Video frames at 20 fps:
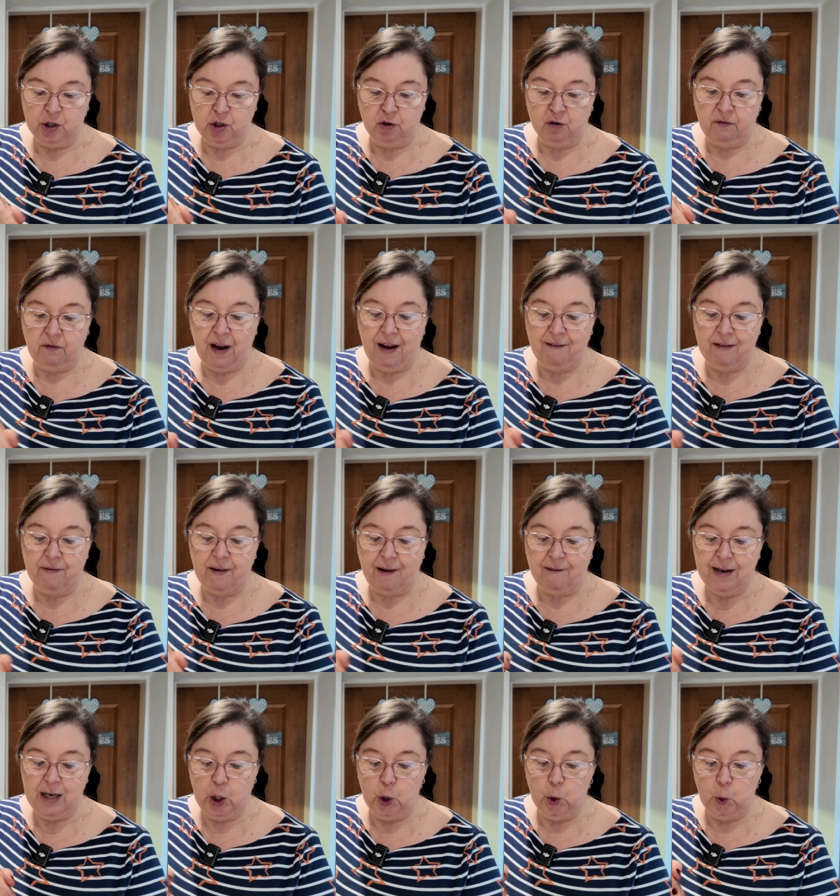It's just very,
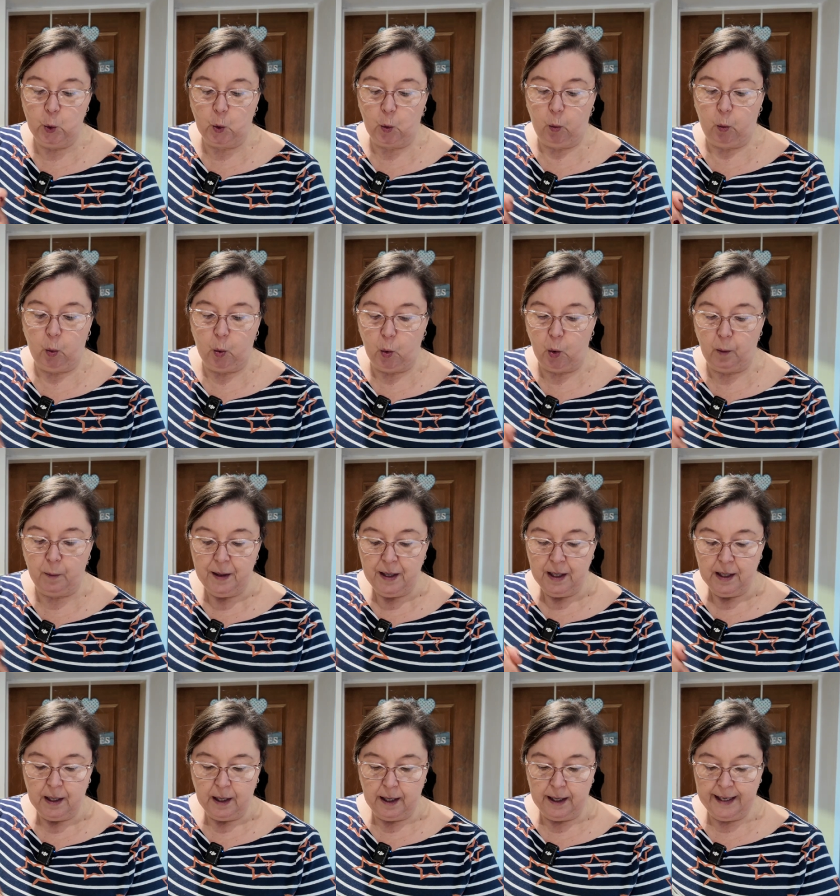very lukewarm,
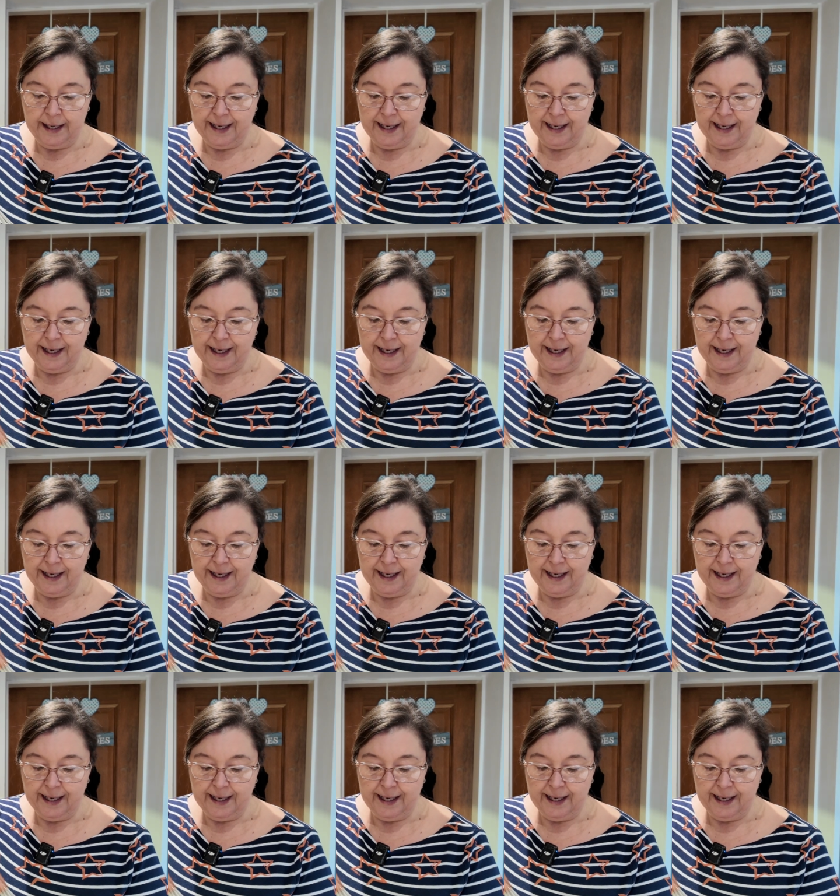and